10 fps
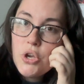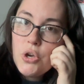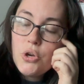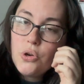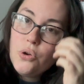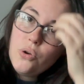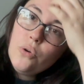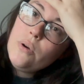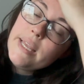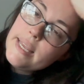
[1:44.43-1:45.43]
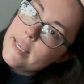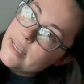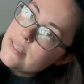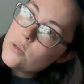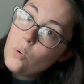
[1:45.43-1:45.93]
who
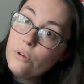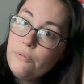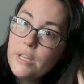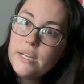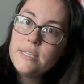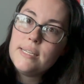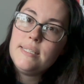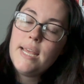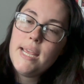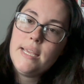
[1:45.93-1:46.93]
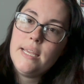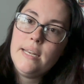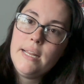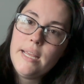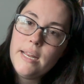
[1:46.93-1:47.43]
is orphaned and
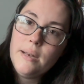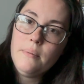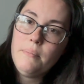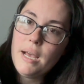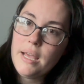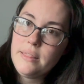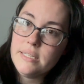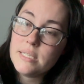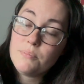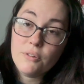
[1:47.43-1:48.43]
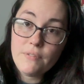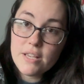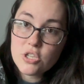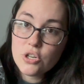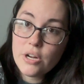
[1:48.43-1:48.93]
taken in by this
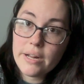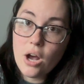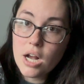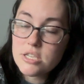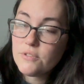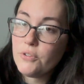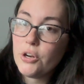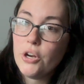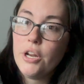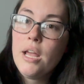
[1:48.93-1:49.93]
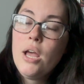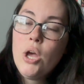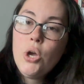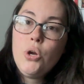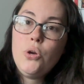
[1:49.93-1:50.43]
professor at Oxford
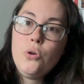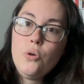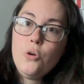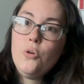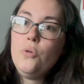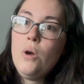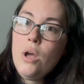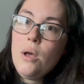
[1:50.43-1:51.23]
who